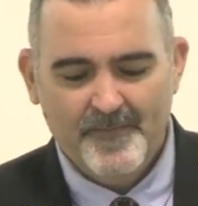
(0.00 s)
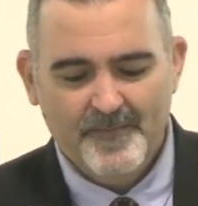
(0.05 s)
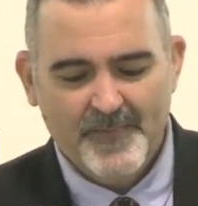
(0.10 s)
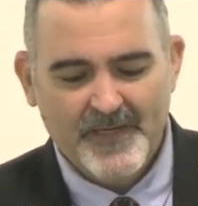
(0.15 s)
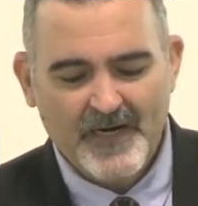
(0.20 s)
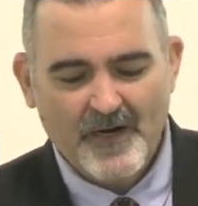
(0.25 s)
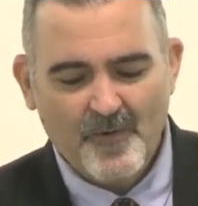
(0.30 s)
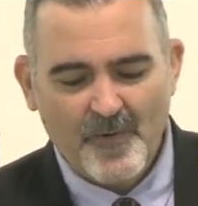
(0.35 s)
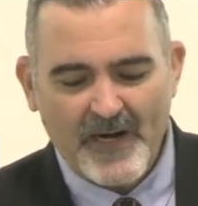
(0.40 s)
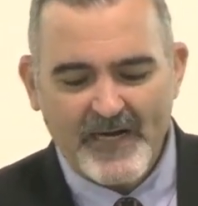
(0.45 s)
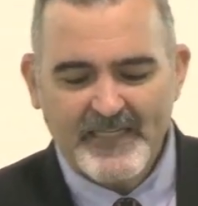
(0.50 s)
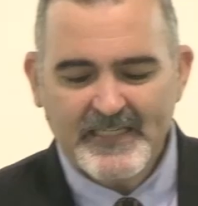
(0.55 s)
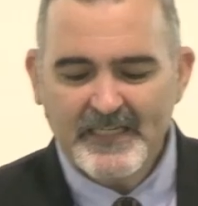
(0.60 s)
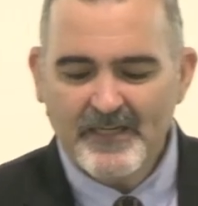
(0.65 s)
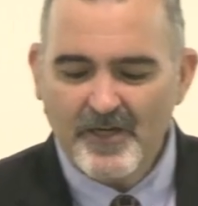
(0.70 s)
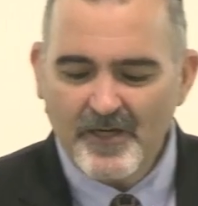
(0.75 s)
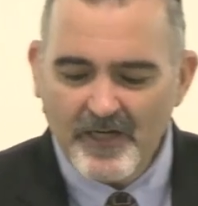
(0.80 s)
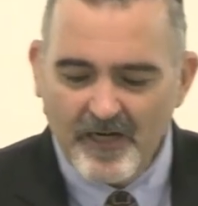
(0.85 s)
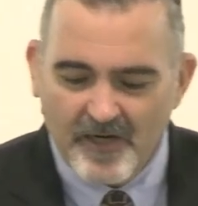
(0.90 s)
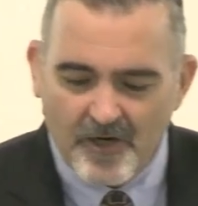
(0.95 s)
But our
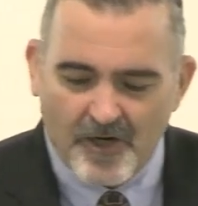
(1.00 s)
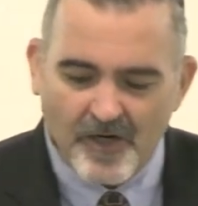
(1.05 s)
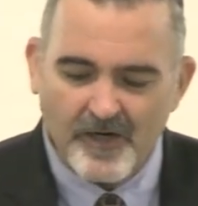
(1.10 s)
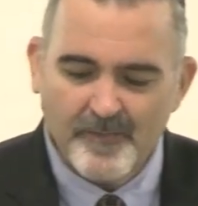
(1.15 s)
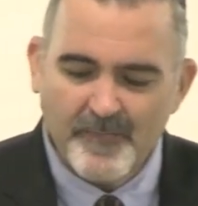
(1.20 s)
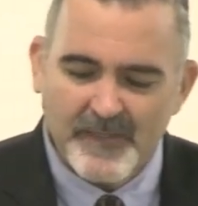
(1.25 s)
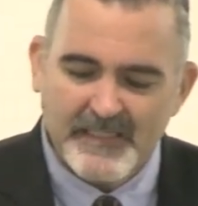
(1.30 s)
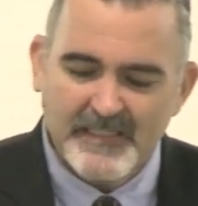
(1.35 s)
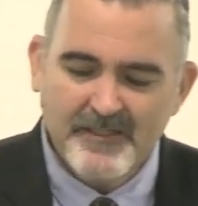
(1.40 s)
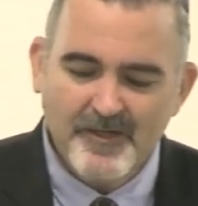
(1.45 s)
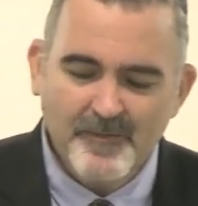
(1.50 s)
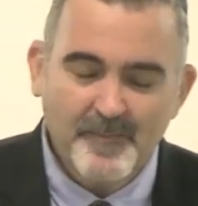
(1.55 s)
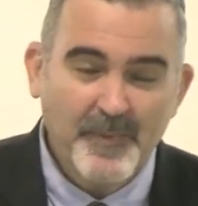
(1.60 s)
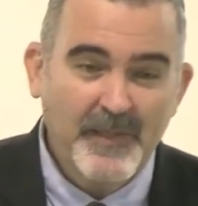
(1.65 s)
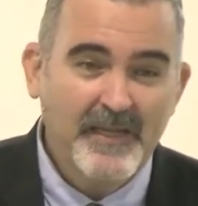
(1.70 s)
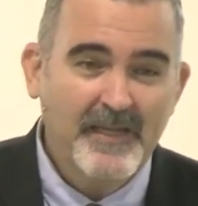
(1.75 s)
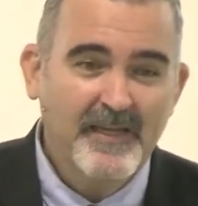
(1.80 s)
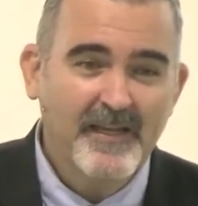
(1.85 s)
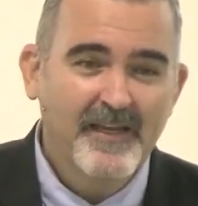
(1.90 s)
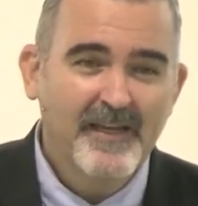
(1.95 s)
waiting on God must not
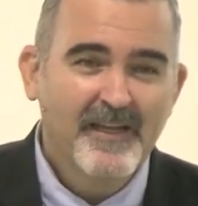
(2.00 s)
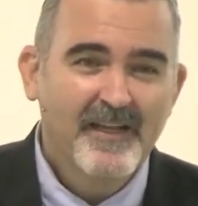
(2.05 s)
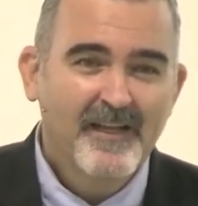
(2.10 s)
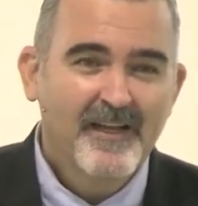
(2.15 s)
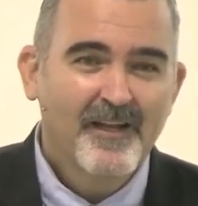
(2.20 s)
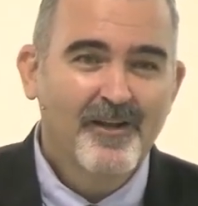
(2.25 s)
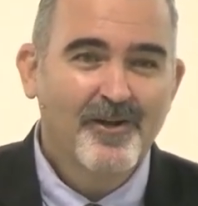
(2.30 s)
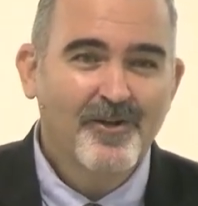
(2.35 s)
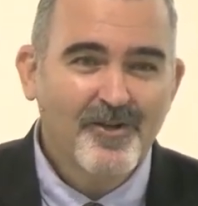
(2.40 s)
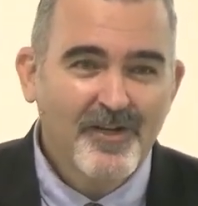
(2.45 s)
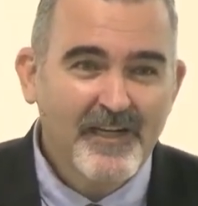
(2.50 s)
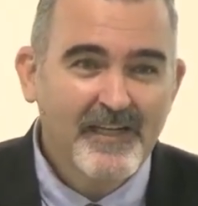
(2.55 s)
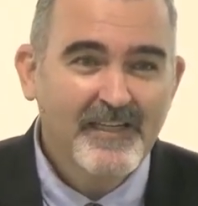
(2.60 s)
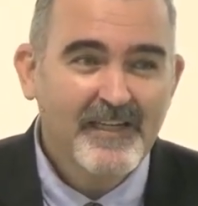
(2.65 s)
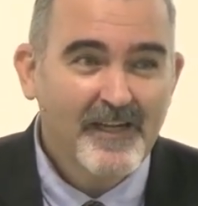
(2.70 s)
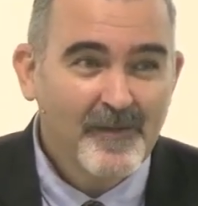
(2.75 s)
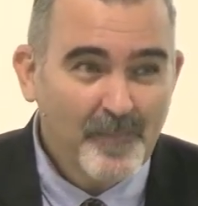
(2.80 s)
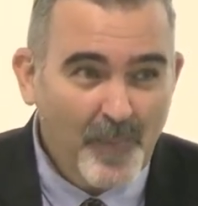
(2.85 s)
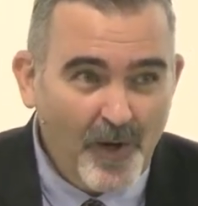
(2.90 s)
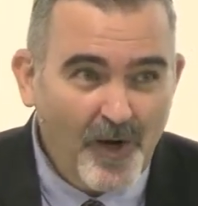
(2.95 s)
be looked
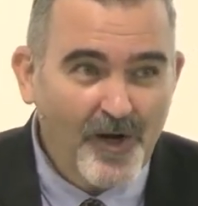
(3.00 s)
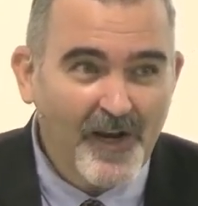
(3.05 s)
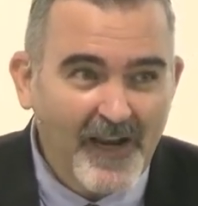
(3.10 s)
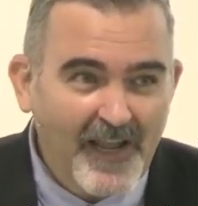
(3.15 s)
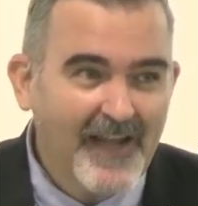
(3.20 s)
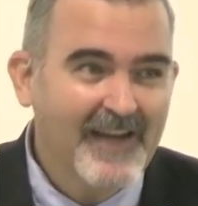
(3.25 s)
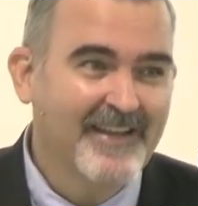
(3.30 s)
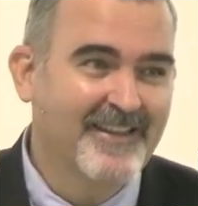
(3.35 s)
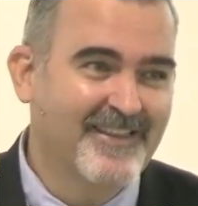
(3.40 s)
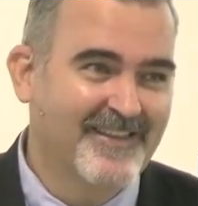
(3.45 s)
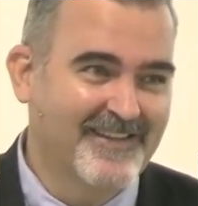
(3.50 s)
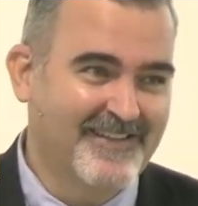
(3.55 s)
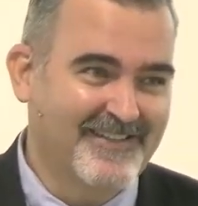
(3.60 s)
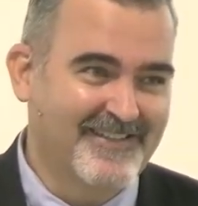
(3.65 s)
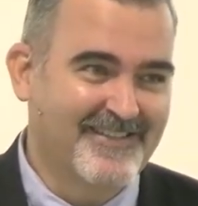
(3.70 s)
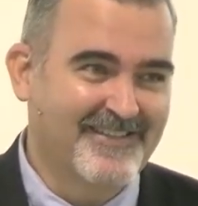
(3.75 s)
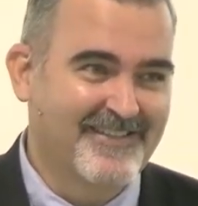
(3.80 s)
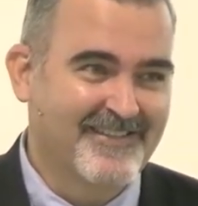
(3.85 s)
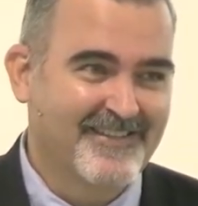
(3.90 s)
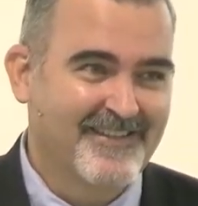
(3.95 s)
upon like
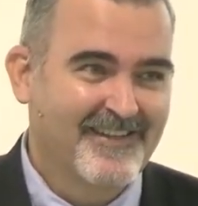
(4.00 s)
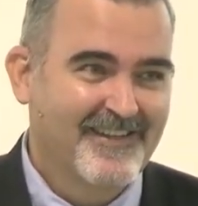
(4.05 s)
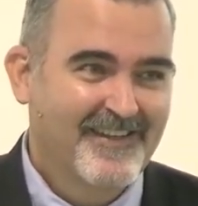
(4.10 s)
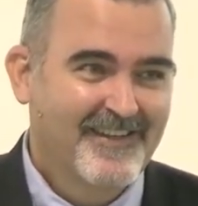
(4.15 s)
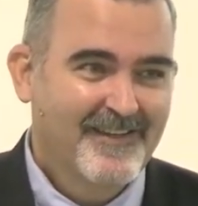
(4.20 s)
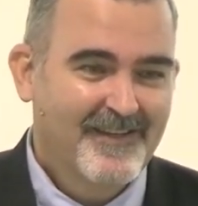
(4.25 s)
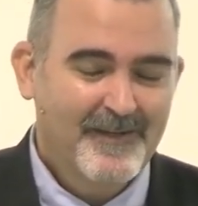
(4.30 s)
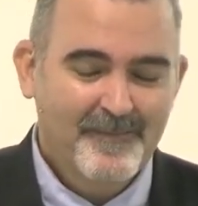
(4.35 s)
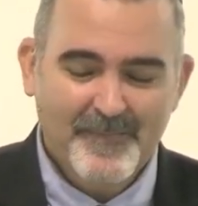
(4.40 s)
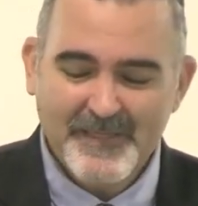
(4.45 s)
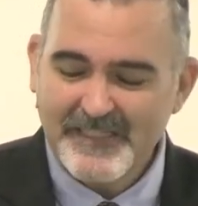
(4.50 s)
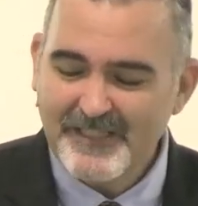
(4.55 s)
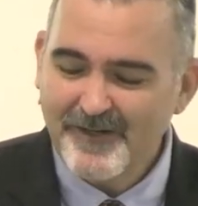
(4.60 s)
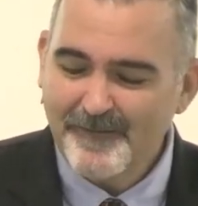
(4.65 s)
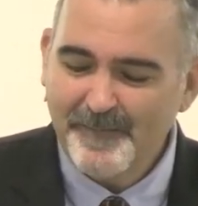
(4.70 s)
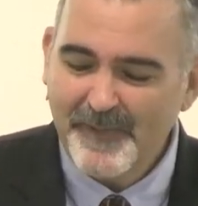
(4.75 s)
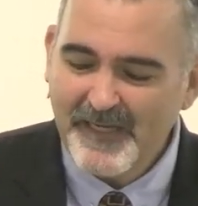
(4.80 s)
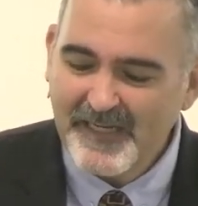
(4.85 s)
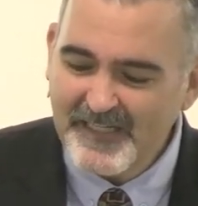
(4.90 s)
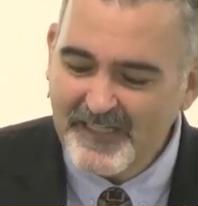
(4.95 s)
this. It must
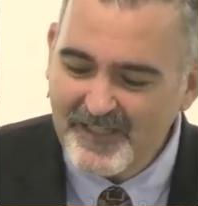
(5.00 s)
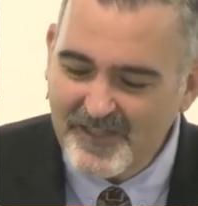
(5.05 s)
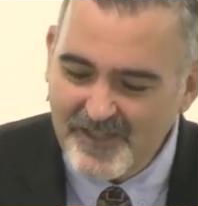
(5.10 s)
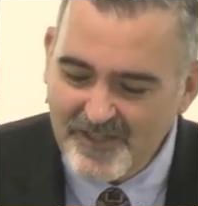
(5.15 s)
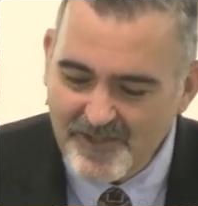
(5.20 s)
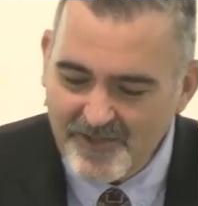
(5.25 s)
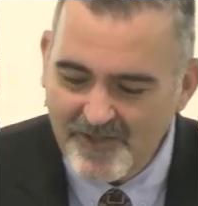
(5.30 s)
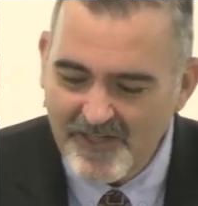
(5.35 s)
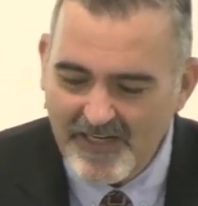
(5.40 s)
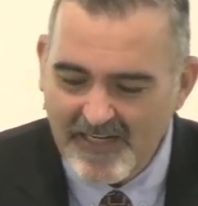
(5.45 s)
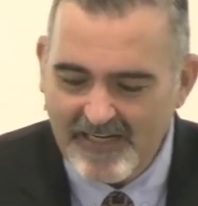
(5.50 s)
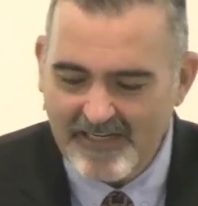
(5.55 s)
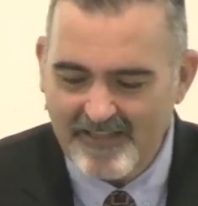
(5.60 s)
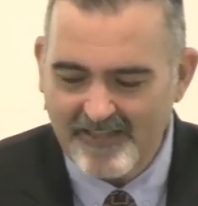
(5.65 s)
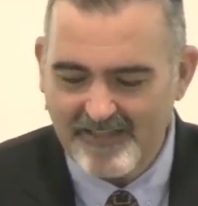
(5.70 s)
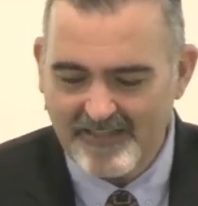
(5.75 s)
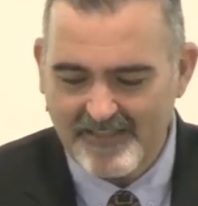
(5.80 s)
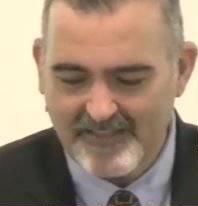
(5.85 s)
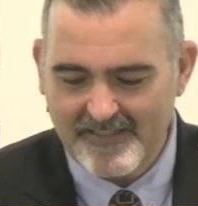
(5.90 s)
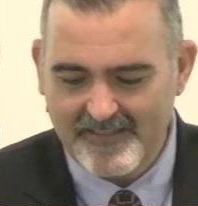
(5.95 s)
not be understood like
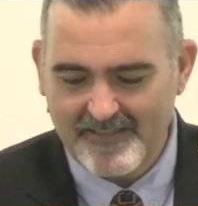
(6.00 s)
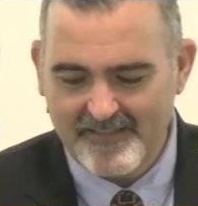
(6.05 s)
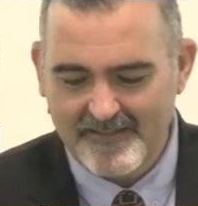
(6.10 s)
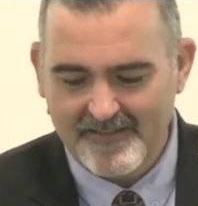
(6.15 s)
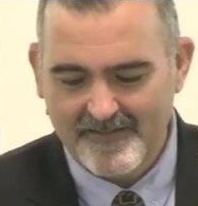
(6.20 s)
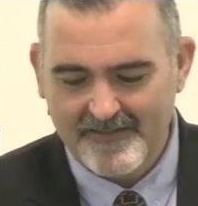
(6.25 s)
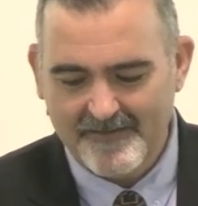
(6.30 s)
this.